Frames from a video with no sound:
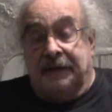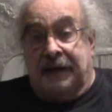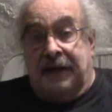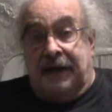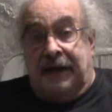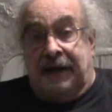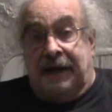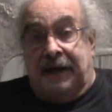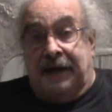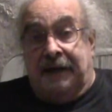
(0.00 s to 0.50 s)

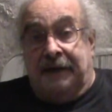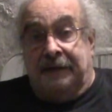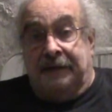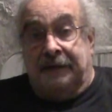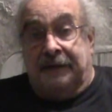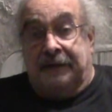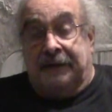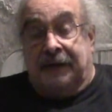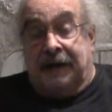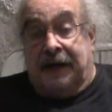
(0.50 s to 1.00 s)
And
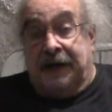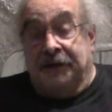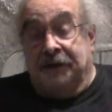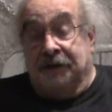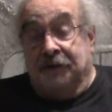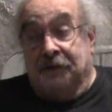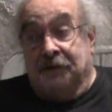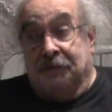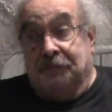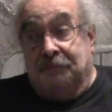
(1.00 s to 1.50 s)
I
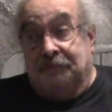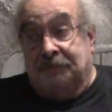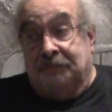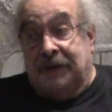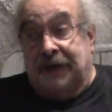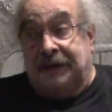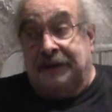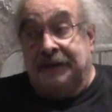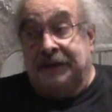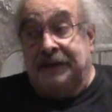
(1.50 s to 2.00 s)
know
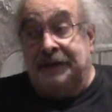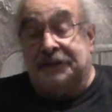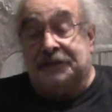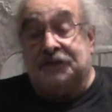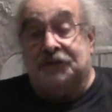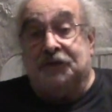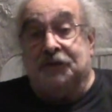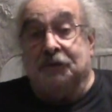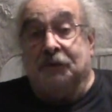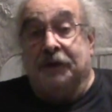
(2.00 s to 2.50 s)
at
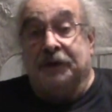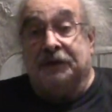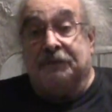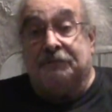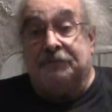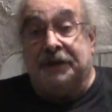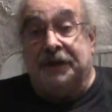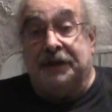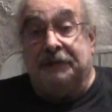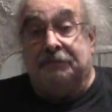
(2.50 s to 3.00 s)
least two other
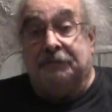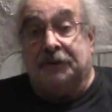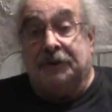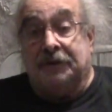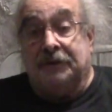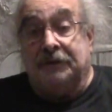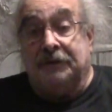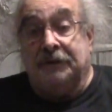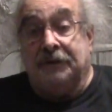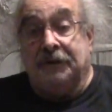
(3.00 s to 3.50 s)

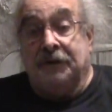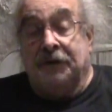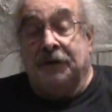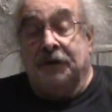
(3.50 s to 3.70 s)
people